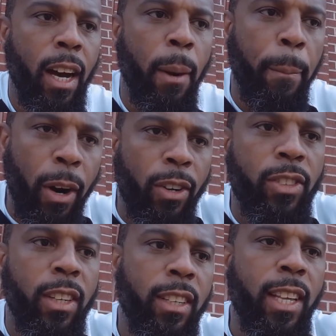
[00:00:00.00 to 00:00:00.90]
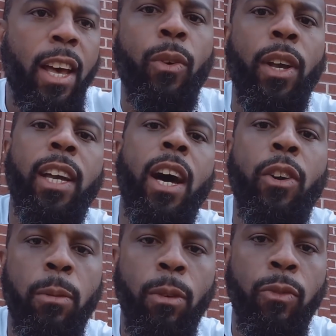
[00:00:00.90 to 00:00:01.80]
a person is held
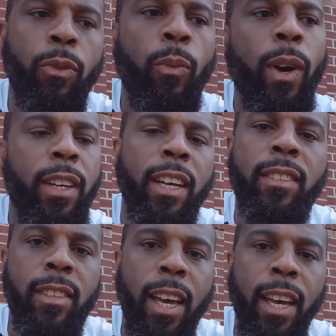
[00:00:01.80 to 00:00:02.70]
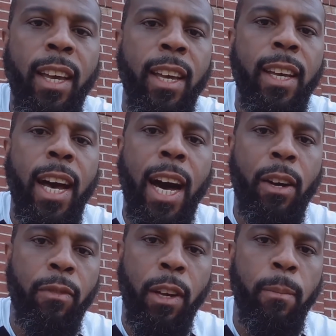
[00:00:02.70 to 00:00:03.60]
accountable for what they say
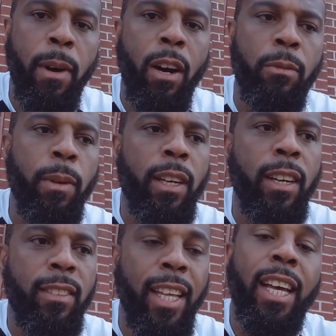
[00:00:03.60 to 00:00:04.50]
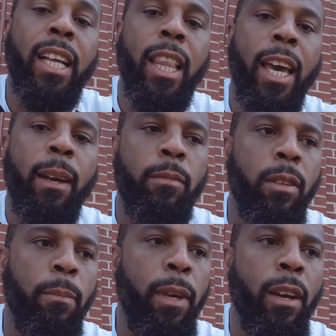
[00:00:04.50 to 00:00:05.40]
out of their mouth because they claim
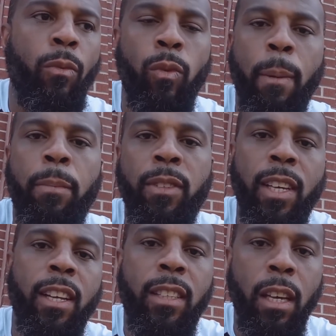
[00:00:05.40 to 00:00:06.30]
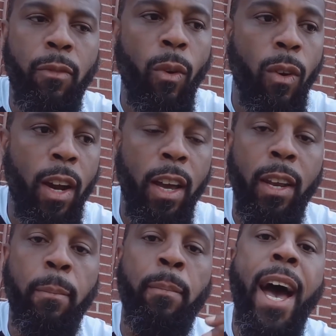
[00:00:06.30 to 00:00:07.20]
to be a representative or
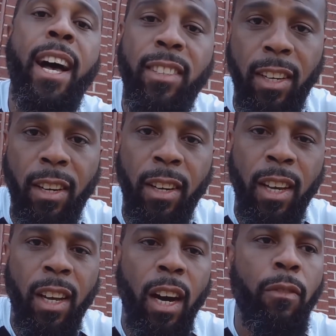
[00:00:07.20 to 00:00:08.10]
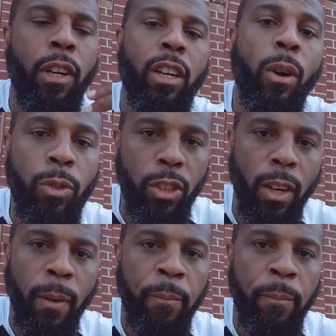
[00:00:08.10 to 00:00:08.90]
an ambassador of a culture.